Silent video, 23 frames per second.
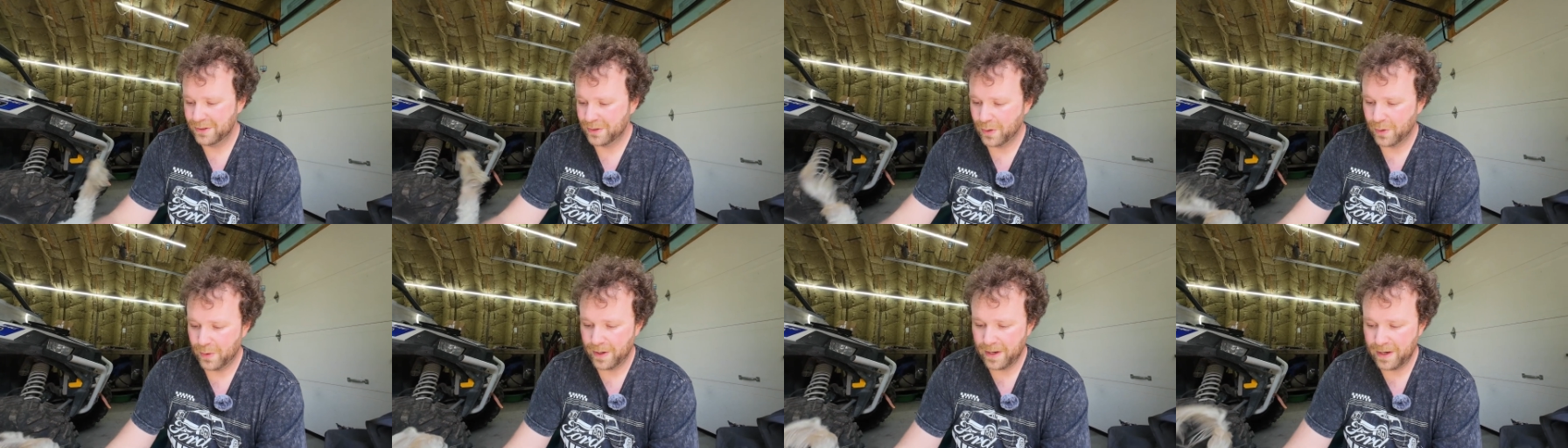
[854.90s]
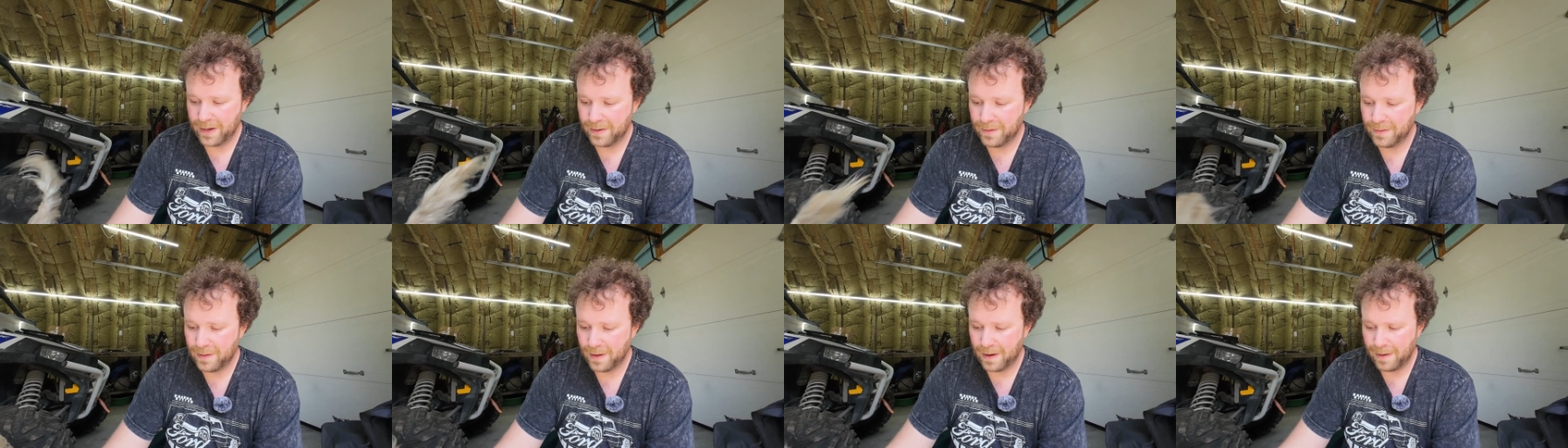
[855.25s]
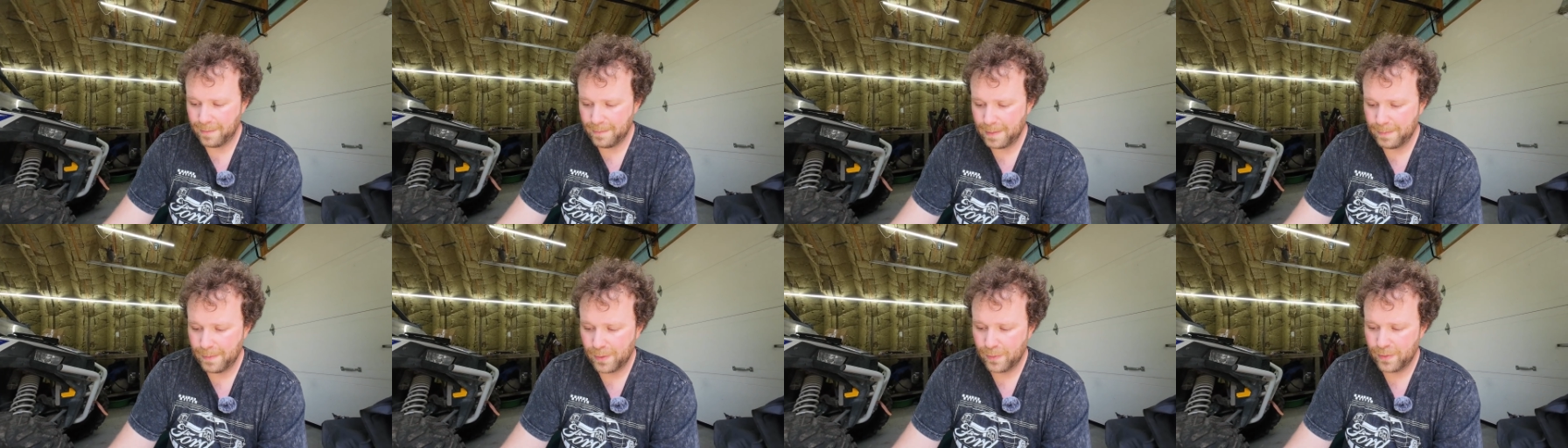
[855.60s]
so, and I
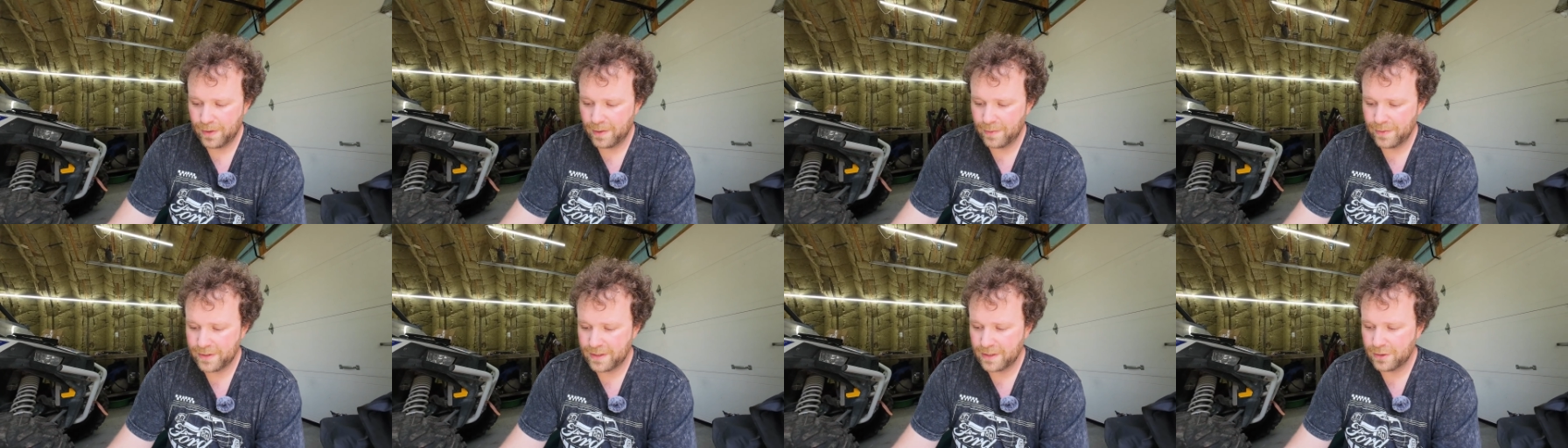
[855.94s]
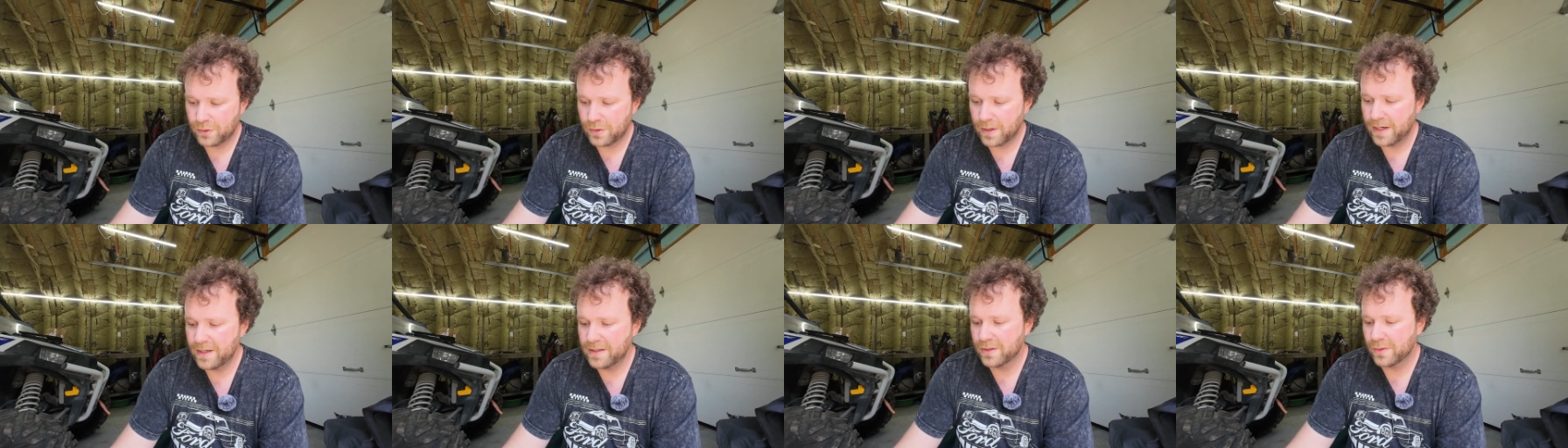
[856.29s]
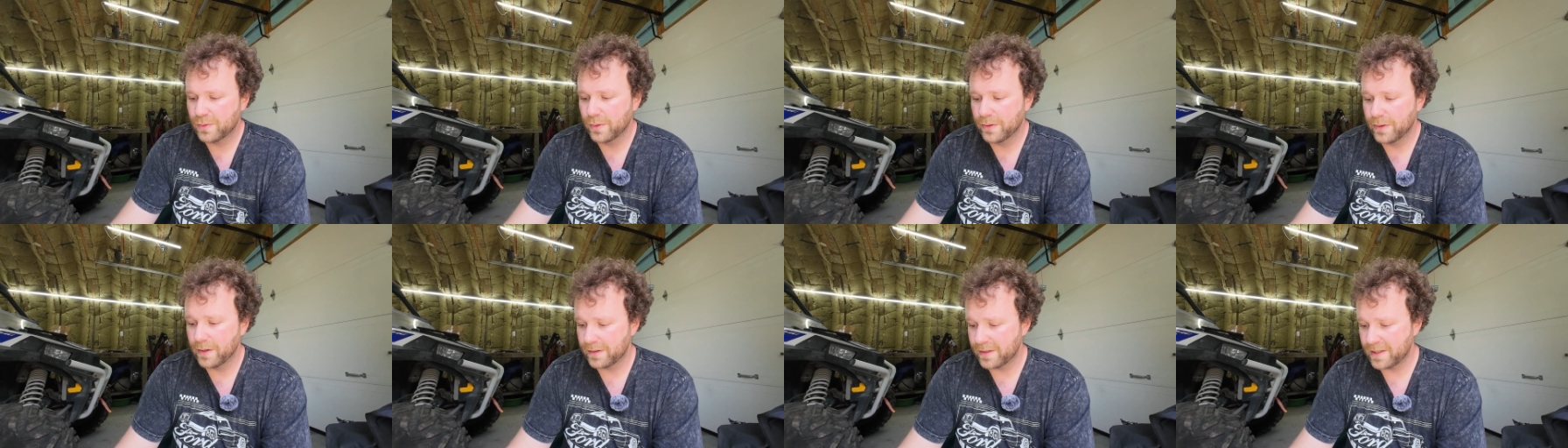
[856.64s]
remember when I was in trade
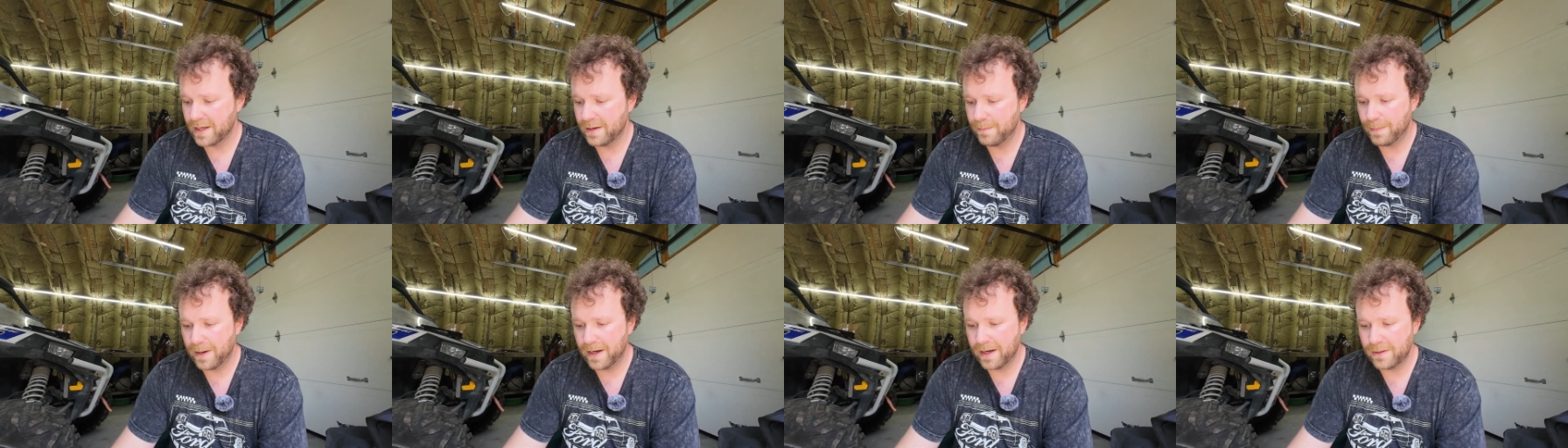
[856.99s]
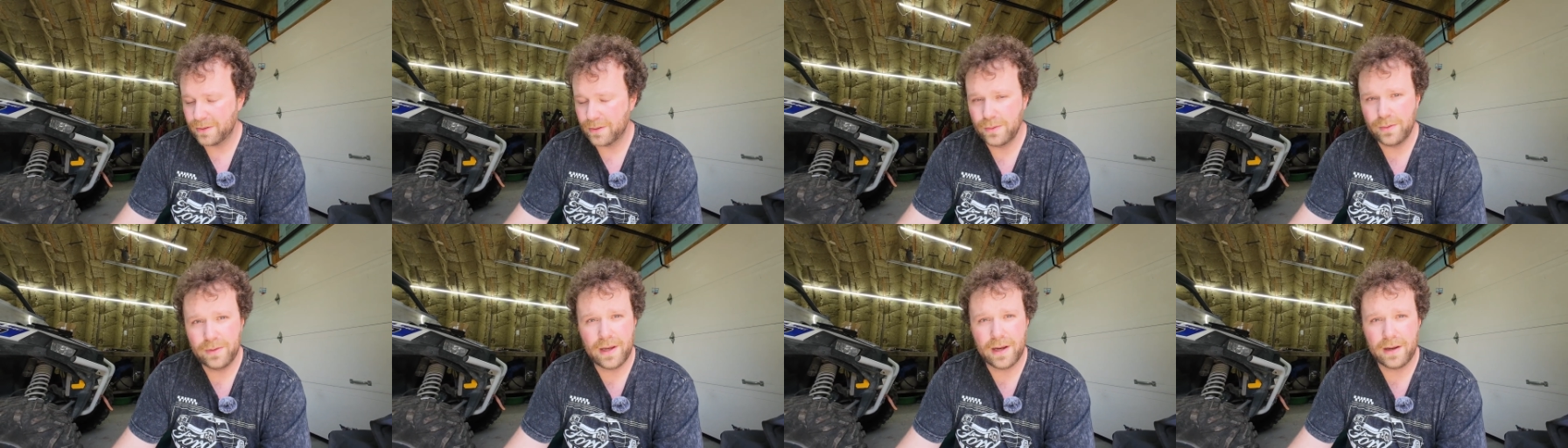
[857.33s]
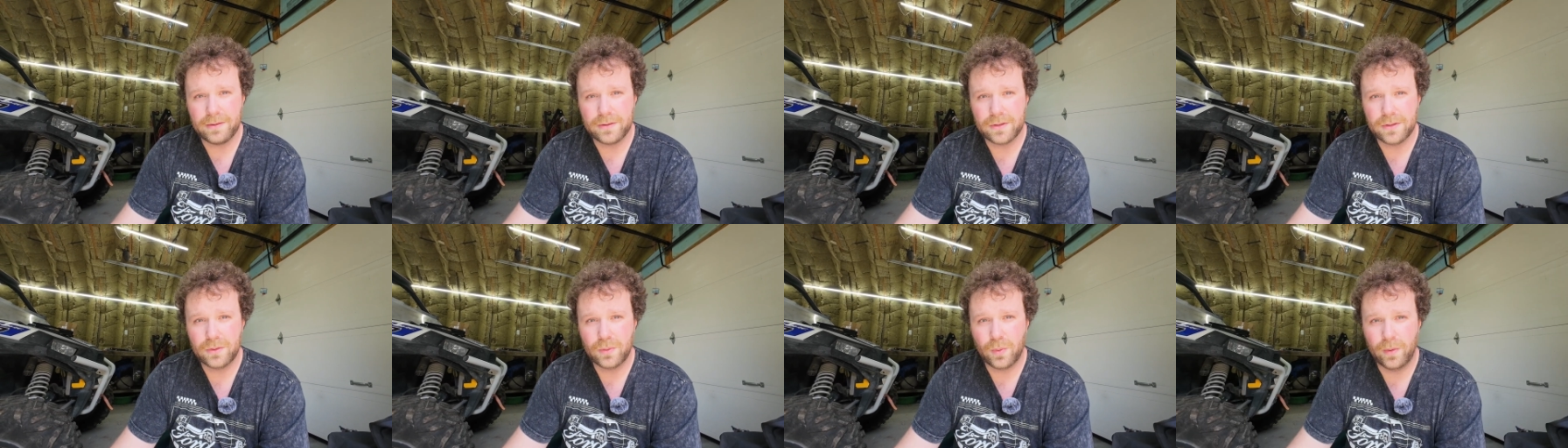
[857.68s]
school, they said by
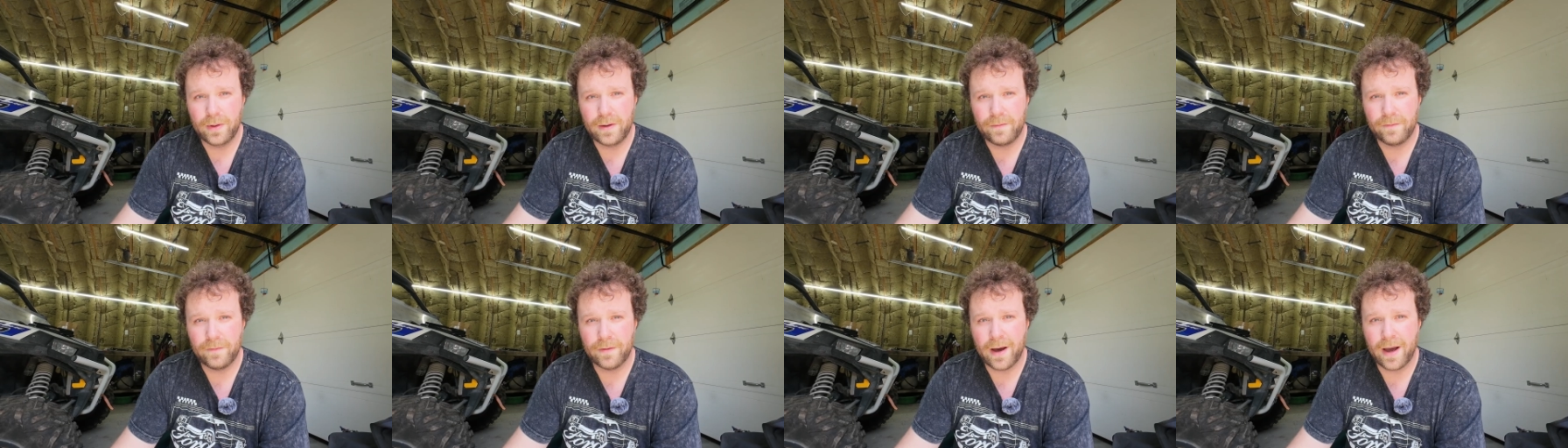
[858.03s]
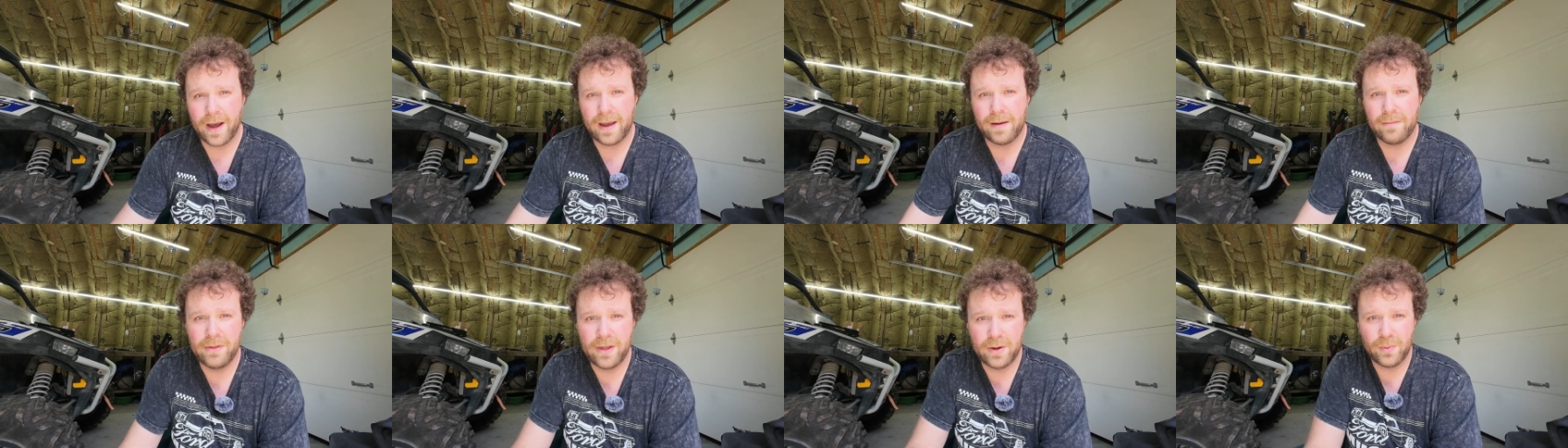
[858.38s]
2025,